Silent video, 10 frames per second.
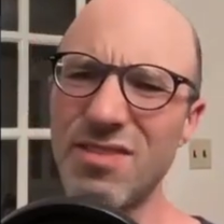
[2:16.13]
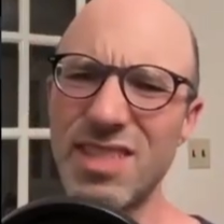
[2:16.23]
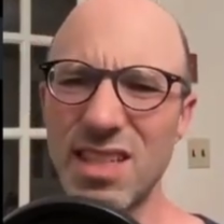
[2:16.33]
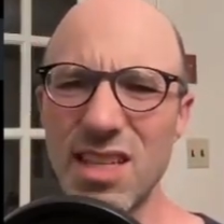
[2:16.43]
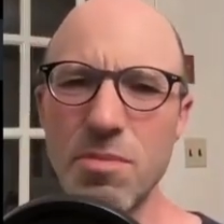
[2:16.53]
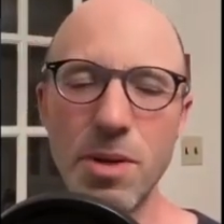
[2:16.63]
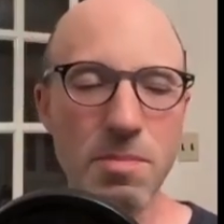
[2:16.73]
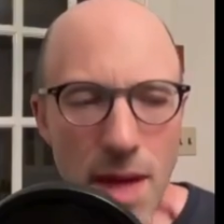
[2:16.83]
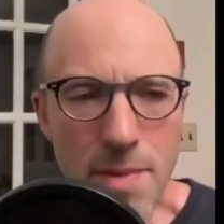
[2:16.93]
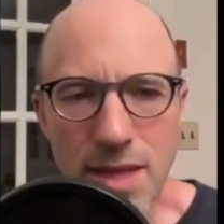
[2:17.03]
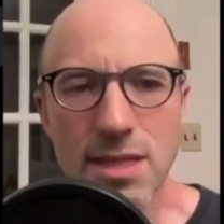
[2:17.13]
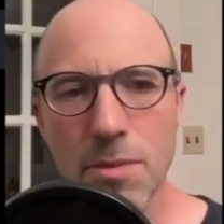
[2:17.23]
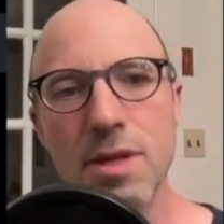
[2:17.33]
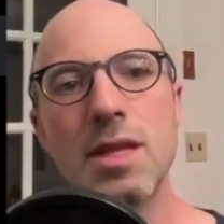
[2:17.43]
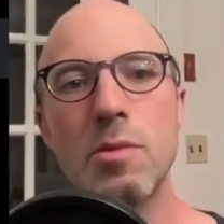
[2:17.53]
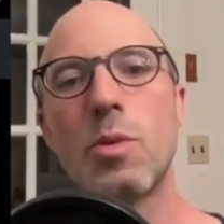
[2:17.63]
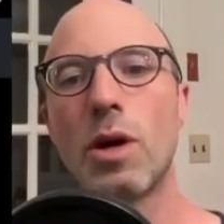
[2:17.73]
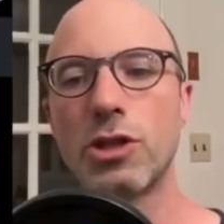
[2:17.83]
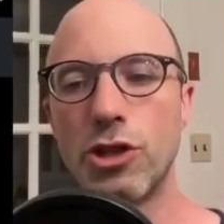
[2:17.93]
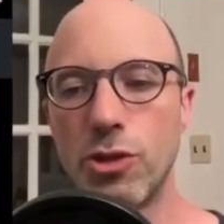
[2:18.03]
silly, but maybe it's something that we
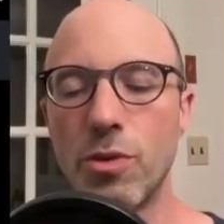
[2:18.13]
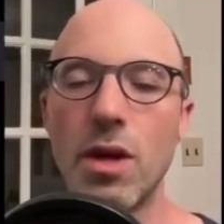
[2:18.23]
want to do.